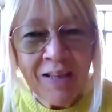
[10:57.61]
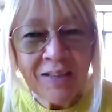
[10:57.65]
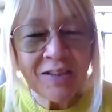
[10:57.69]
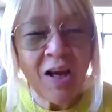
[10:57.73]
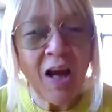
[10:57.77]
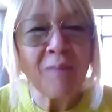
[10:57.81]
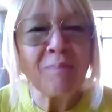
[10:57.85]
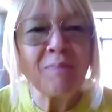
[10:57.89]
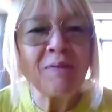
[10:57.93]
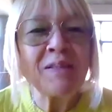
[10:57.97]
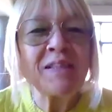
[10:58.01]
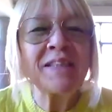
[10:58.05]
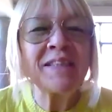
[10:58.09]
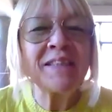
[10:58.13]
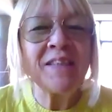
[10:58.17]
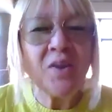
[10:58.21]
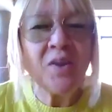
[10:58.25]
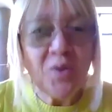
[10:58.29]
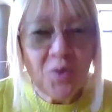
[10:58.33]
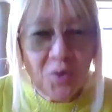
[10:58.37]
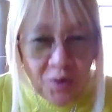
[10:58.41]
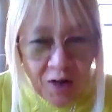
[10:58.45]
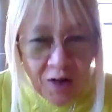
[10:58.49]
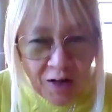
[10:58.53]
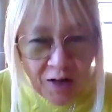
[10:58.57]
So I'd be
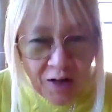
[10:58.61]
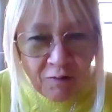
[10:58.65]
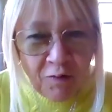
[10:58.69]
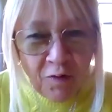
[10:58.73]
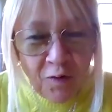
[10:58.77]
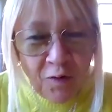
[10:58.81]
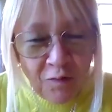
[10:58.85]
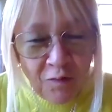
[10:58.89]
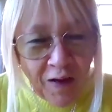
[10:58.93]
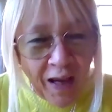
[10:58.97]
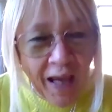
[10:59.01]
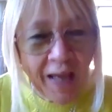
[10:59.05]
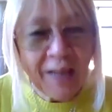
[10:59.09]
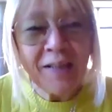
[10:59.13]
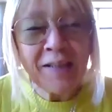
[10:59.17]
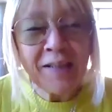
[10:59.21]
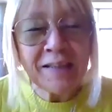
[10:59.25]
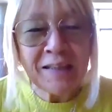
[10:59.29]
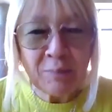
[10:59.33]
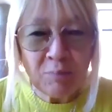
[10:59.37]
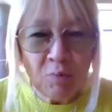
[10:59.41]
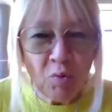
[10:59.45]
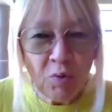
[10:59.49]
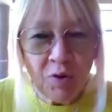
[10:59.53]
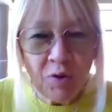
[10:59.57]
so grateful for
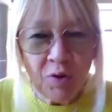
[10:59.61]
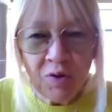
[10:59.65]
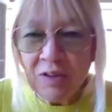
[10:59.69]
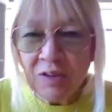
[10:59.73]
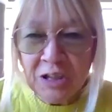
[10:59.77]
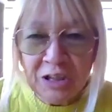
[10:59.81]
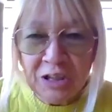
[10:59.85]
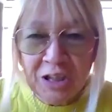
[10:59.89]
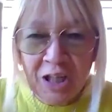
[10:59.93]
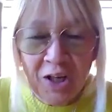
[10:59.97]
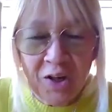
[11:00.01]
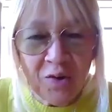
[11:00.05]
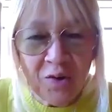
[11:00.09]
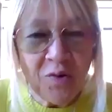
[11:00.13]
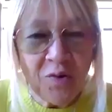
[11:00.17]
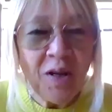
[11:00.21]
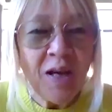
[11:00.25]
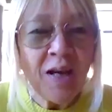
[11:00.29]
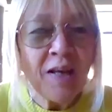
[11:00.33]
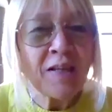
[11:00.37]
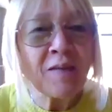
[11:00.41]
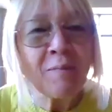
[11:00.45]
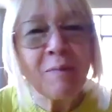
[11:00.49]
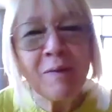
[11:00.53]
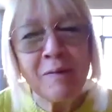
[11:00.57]
any support you can
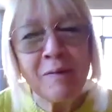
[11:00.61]
show.